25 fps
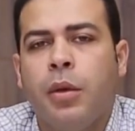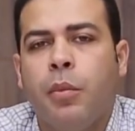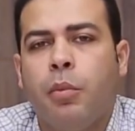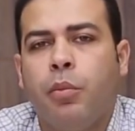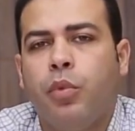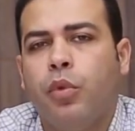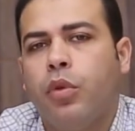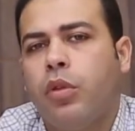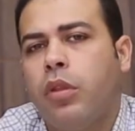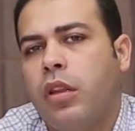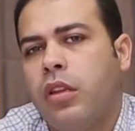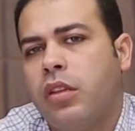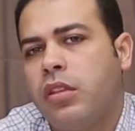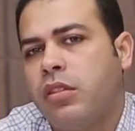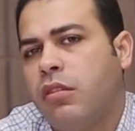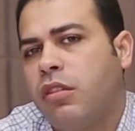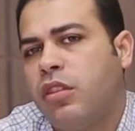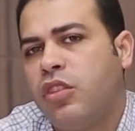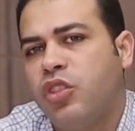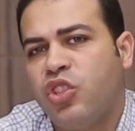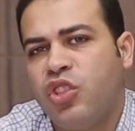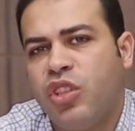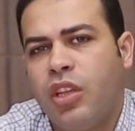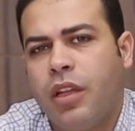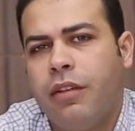Both the
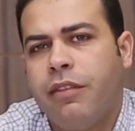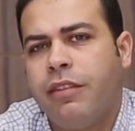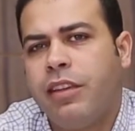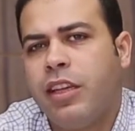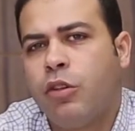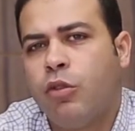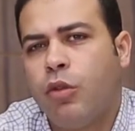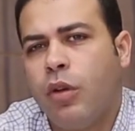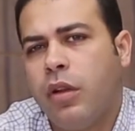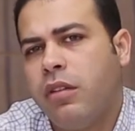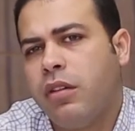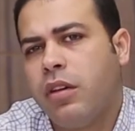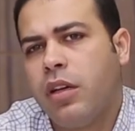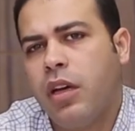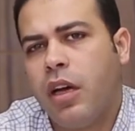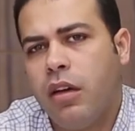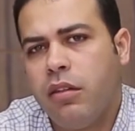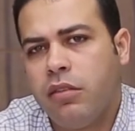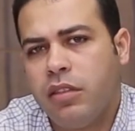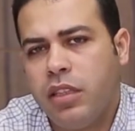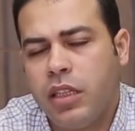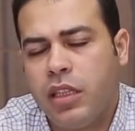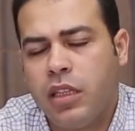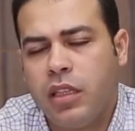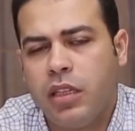strategies are equal
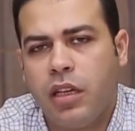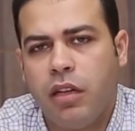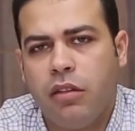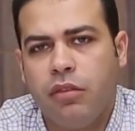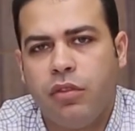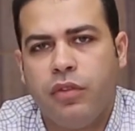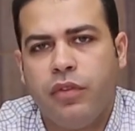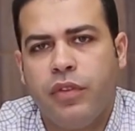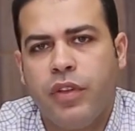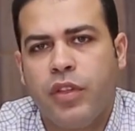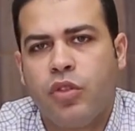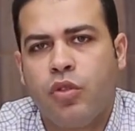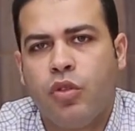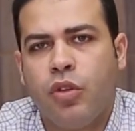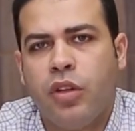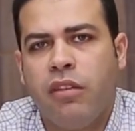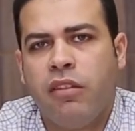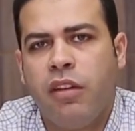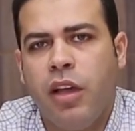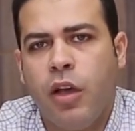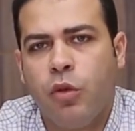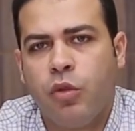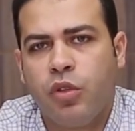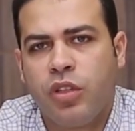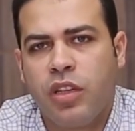regarding
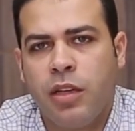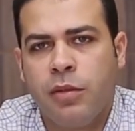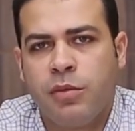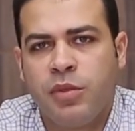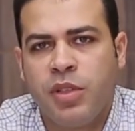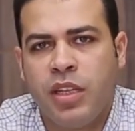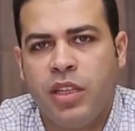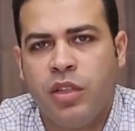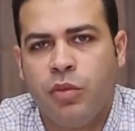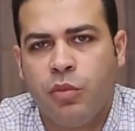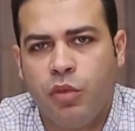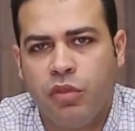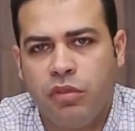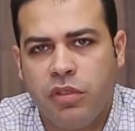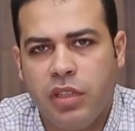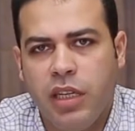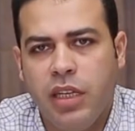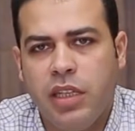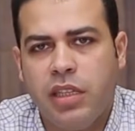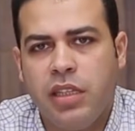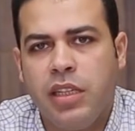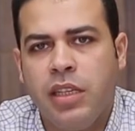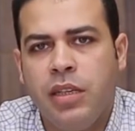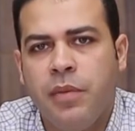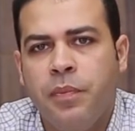cardiovascular outcomes and
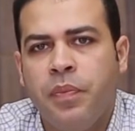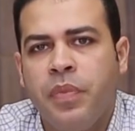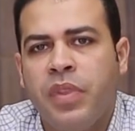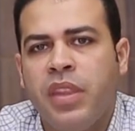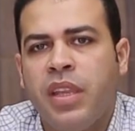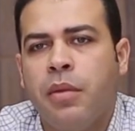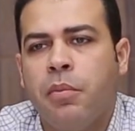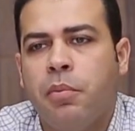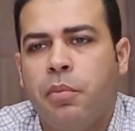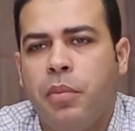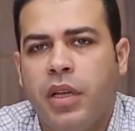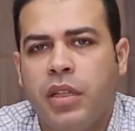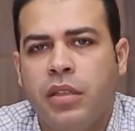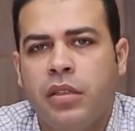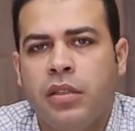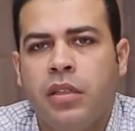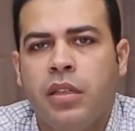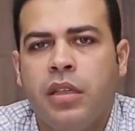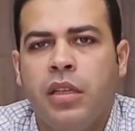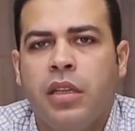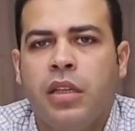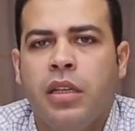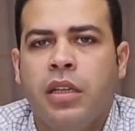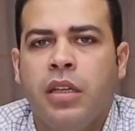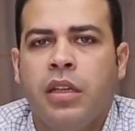mortality, but
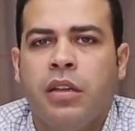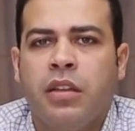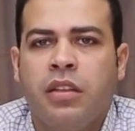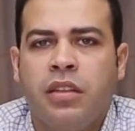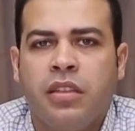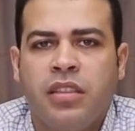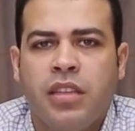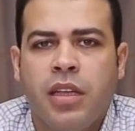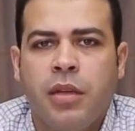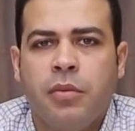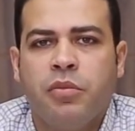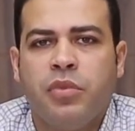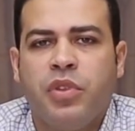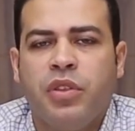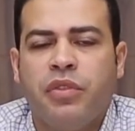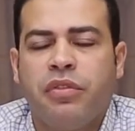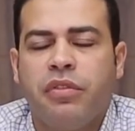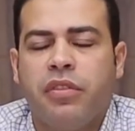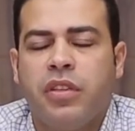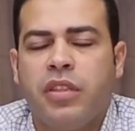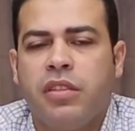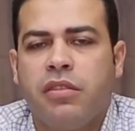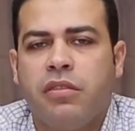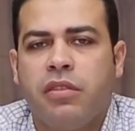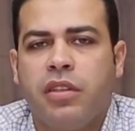some
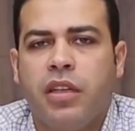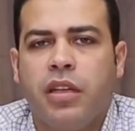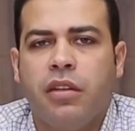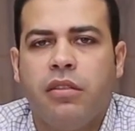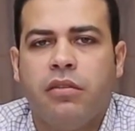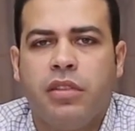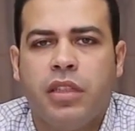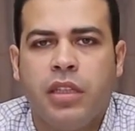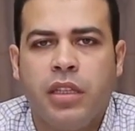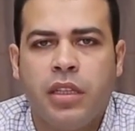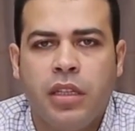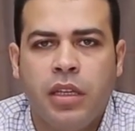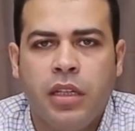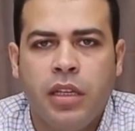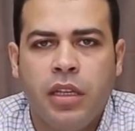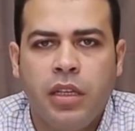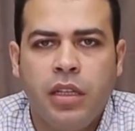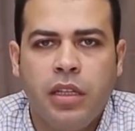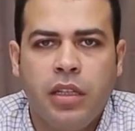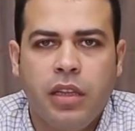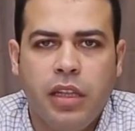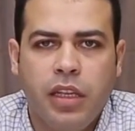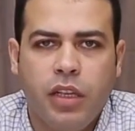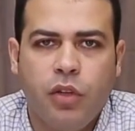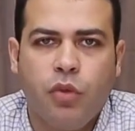difference regarding
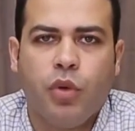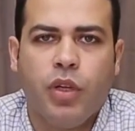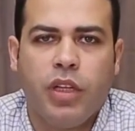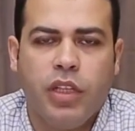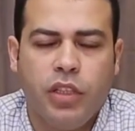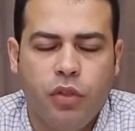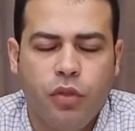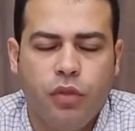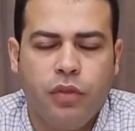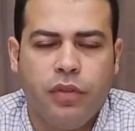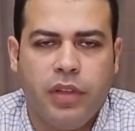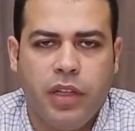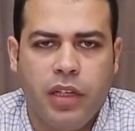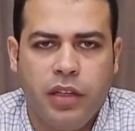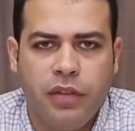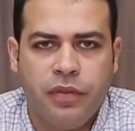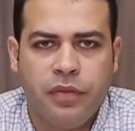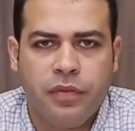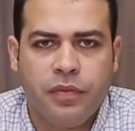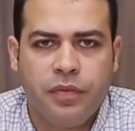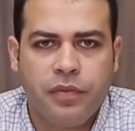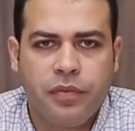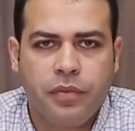the quality of life.